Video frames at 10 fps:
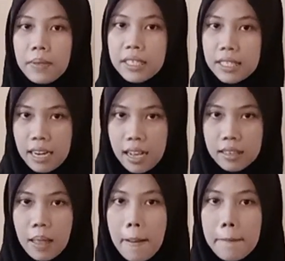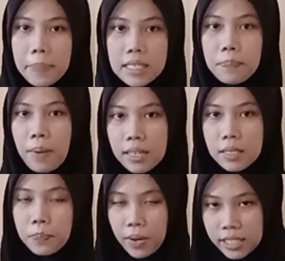plus not plus
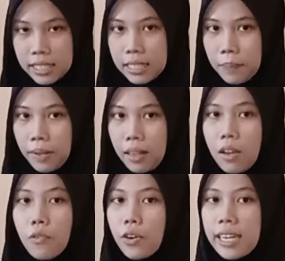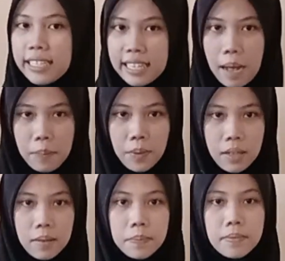past participle. For
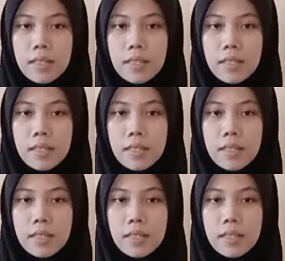example,